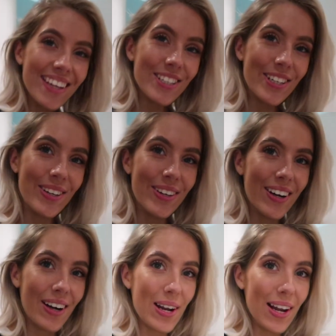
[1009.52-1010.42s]
to
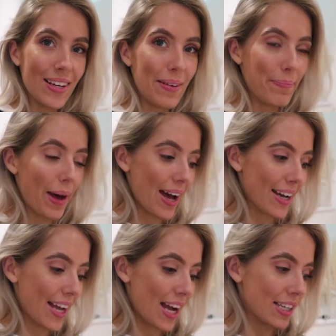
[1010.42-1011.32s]
kind of like
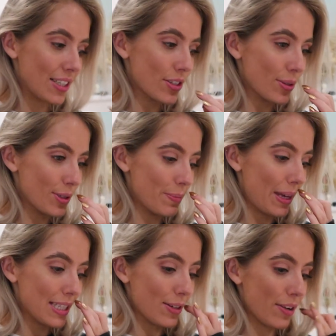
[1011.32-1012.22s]
unpack and sort some
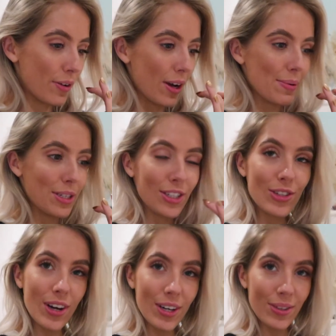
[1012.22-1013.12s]
bits. So I thought I would
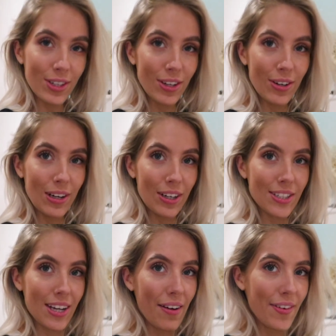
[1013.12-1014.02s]
try on the Newlook
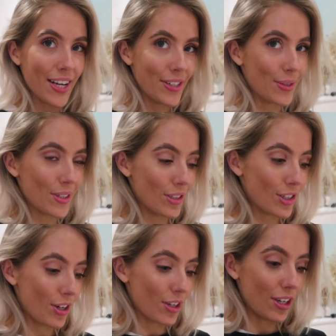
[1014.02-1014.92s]
stuff and also
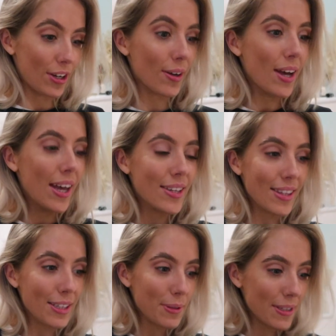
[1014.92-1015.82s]
show you.
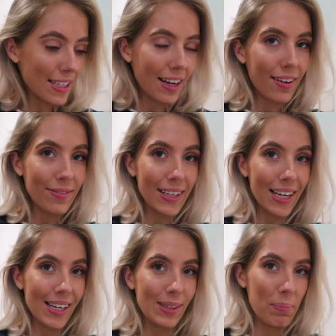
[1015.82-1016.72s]
So this was the lovely
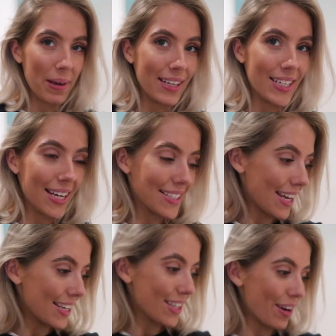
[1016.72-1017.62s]
like little PJ
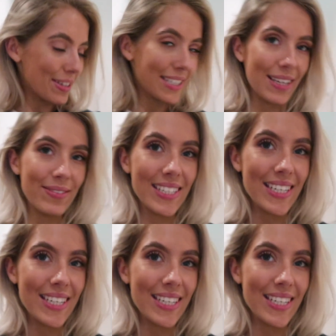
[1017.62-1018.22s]
sets I received